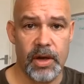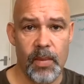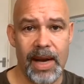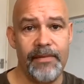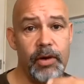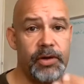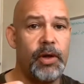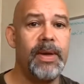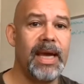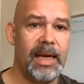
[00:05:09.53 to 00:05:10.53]
So whenever you're
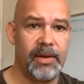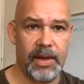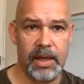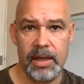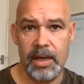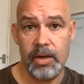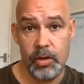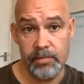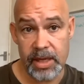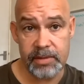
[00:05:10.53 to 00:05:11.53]
doing anything,
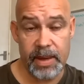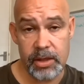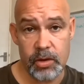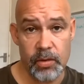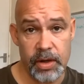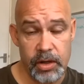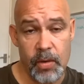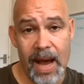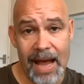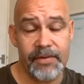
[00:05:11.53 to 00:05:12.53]
you must make sure that
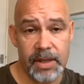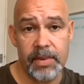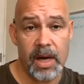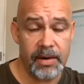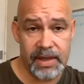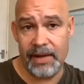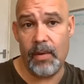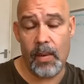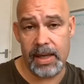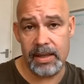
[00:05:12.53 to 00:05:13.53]
you have some kind of
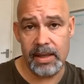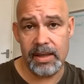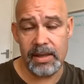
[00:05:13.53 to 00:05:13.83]
giveaway,